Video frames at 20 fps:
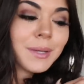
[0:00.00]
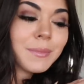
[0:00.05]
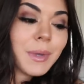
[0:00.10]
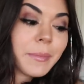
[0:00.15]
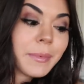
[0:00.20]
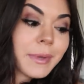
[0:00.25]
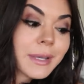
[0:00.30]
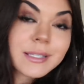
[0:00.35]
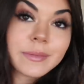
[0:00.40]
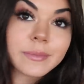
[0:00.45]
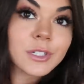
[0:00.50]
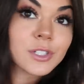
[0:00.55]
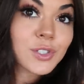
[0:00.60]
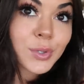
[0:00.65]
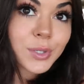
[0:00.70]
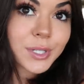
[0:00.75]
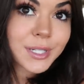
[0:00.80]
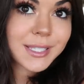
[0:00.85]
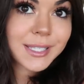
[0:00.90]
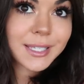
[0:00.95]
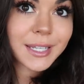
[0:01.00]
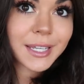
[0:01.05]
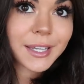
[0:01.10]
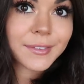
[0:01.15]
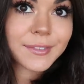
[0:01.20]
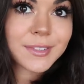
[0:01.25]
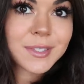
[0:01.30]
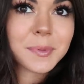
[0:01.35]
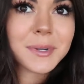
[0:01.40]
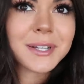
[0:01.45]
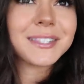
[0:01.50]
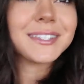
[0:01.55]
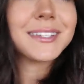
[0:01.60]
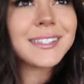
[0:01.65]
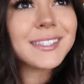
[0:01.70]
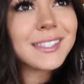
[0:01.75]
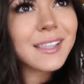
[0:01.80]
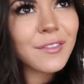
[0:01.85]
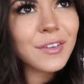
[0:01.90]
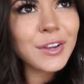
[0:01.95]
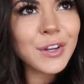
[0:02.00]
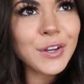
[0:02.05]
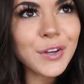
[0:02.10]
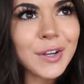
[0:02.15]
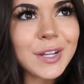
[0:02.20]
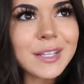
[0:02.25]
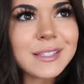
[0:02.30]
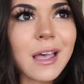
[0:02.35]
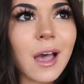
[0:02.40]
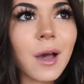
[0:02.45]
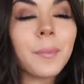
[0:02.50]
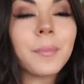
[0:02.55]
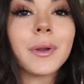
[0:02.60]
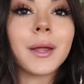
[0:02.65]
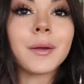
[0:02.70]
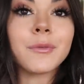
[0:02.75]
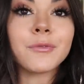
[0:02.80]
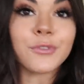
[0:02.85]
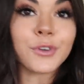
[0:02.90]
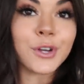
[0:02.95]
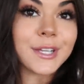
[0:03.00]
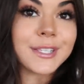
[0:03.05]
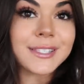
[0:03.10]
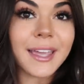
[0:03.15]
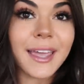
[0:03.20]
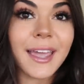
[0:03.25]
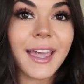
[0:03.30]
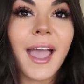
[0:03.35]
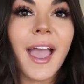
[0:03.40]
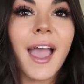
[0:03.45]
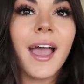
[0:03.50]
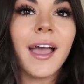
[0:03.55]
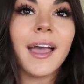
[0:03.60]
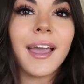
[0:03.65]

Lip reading: Maybe because I'm in short sleeves, but it's like 70 degrees out, but I'm freezing.